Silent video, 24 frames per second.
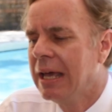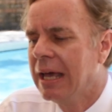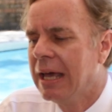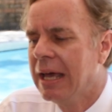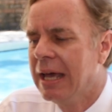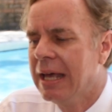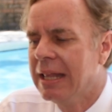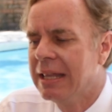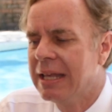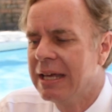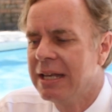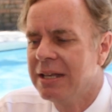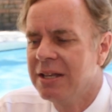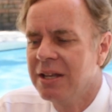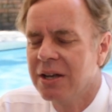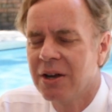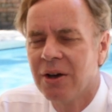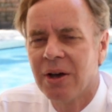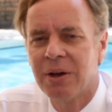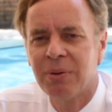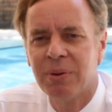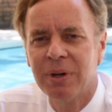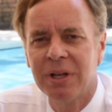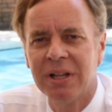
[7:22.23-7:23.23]
And then, you
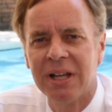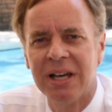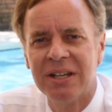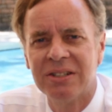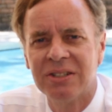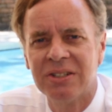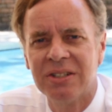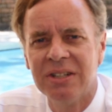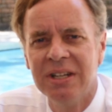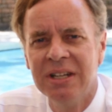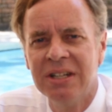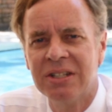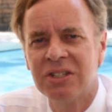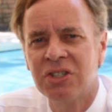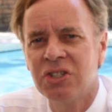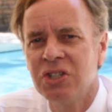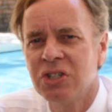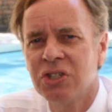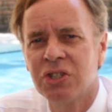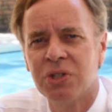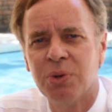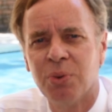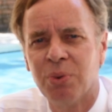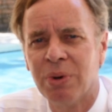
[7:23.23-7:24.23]
know, I realized it's
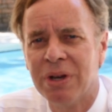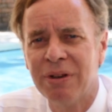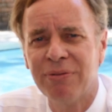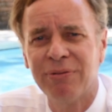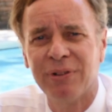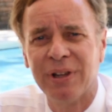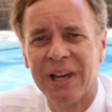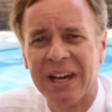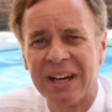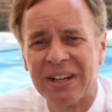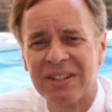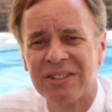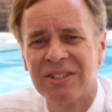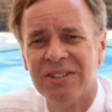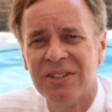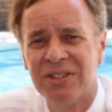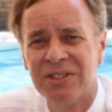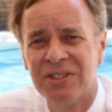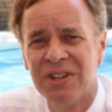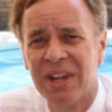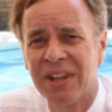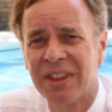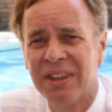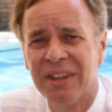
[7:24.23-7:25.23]
just a reflex.
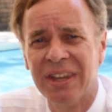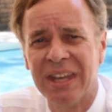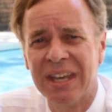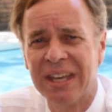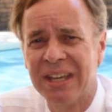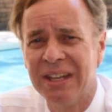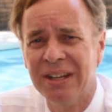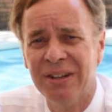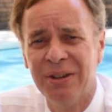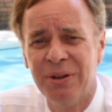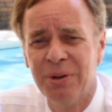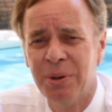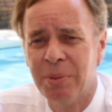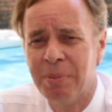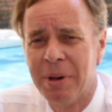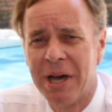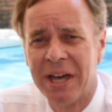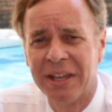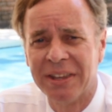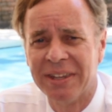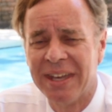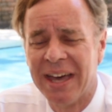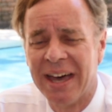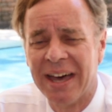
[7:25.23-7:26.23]
There's nothing they can do
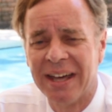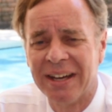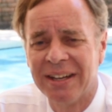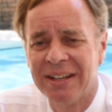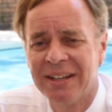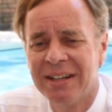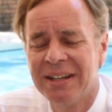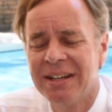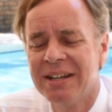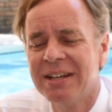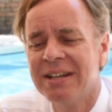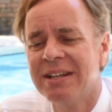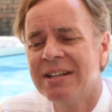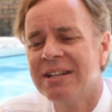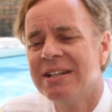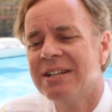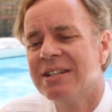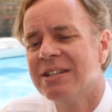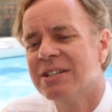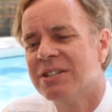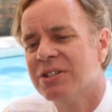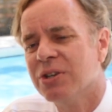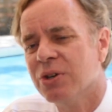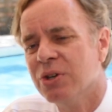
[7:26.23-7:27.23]
about that.
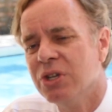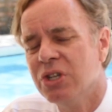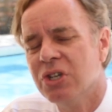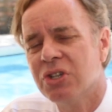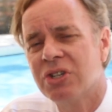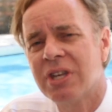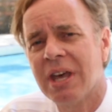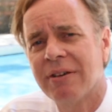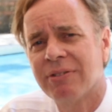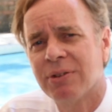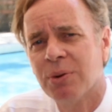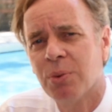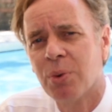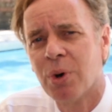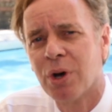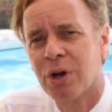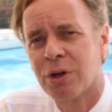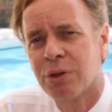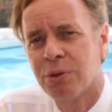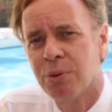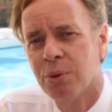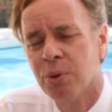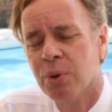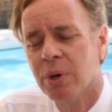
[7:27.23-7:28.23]
So you just have to
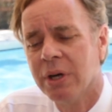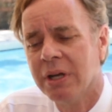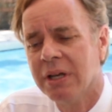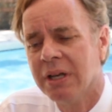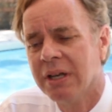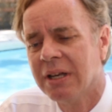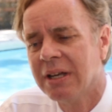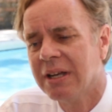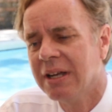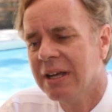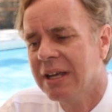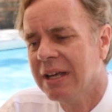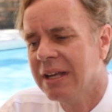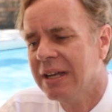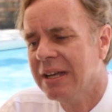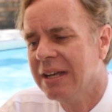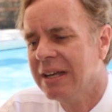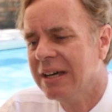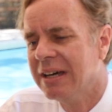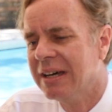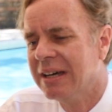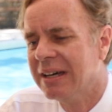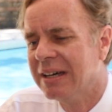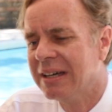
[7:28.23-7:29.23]
work through it
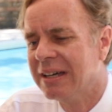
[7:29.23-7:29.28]
and